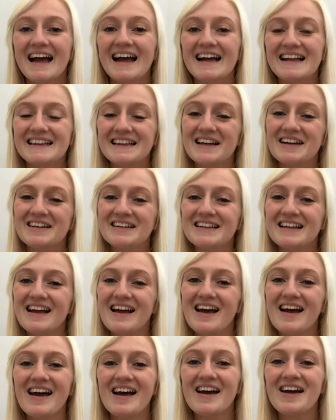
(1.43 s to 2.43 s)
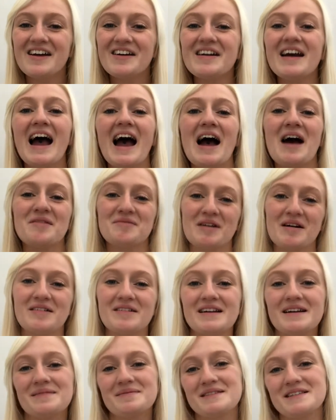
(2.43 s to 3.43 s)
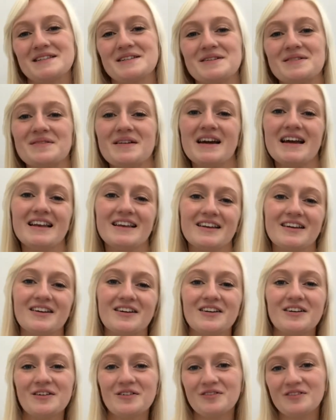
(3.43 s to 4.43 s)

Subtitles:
Hello, hello, and welcome to a new